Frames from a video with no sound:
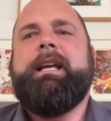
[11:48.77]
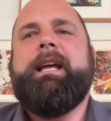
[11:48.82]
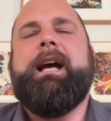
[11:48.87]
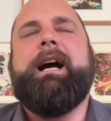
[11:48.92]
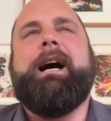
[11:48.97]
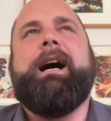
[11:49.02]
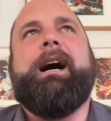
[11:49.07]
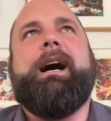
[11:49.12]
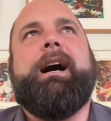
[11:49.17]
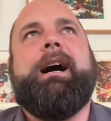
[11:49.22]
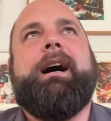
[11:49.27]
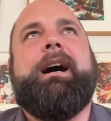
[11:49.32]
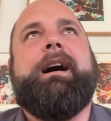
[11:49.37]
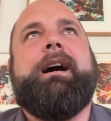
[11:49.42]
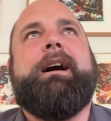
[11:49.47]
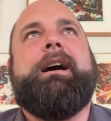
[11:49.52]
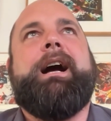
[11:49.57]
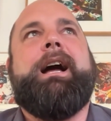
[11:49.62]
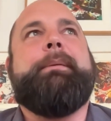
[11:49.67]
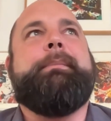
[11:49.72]

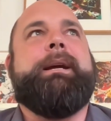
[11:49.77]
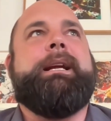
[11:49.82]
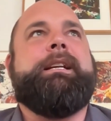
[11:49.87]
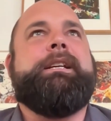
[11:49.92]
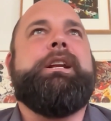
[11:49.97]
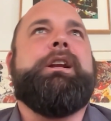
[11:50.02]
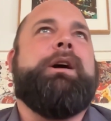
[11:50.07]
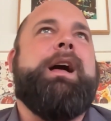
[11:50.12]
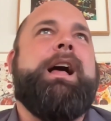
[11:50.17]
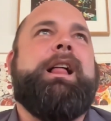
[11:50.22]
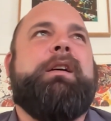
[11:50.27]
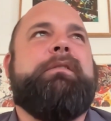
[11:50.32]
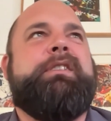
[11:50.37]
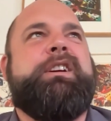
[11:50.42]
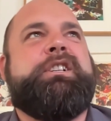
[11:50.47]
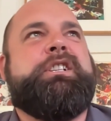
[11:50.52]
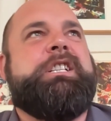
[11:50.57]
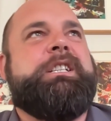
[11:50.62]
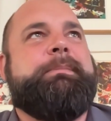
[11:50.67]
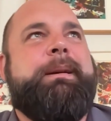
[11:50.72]

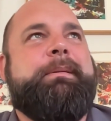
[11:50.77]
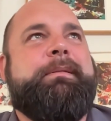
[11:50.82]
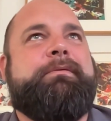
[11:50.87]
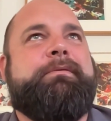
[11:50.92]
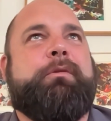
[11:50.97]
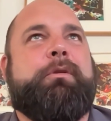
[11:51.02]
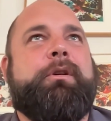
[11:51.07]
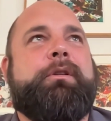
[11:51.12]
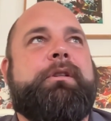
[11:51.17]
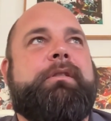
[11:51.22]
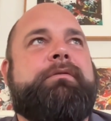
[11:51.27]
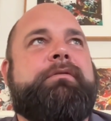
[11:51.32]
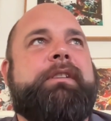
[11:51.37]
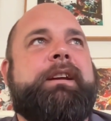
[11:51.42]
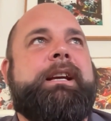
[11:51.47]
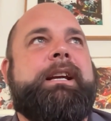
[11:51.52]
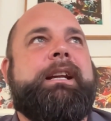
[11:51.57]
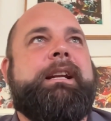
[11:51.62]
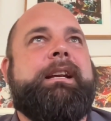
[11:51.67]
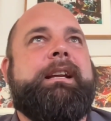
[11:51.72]
Elevations of maybe 400
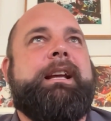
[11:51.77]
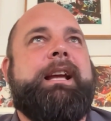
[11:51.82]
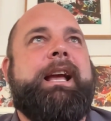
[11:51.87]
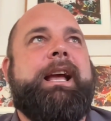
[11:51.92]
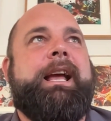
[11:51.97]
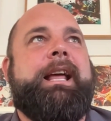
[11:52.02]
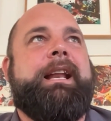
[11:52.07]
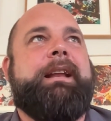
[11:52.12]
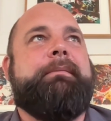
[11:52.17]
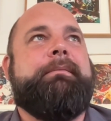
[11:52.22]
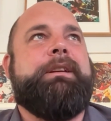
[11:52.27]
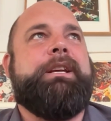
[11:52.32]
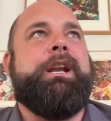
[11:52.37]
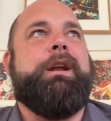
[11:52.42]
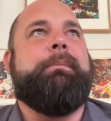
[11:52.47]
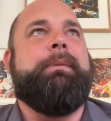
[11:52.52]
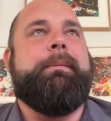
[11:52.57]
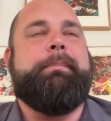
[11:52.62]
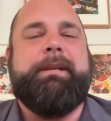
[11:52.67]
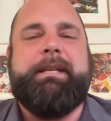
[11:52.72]
feet, and it,
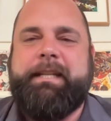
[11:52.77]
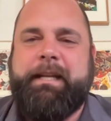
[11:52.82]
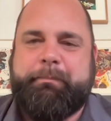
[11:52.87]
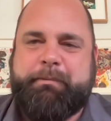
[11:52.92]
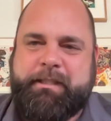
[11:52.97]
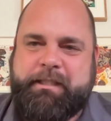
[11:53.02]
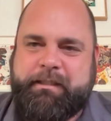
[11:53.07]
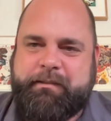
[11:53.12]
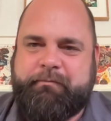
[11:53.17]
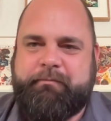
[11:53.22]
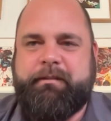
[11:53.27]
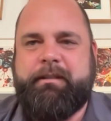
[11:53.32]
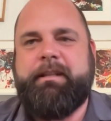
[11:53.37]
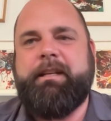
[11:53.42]
maybe dips.